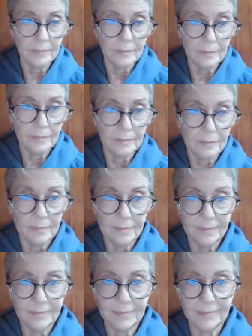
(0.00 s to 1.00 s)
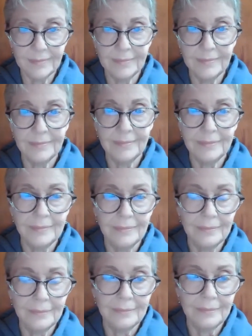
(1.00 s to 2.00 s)

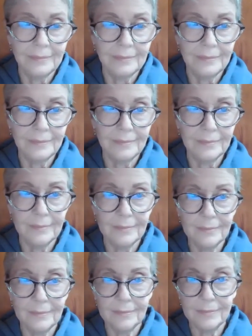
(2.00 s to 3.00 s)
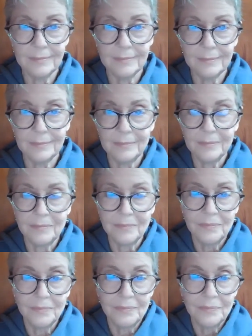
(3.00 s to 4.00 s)

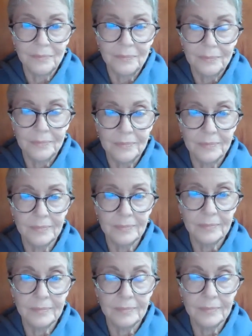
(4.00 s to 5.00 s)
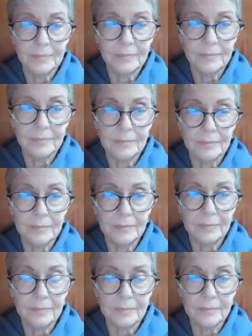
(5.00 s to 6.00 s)

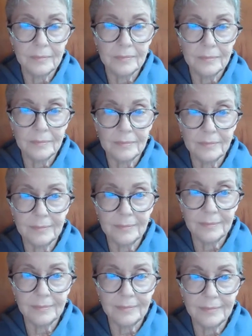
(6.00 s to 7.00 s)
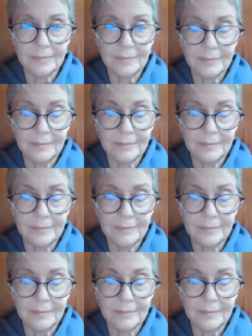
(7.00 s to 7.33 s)
No words are spoken by the person on screen.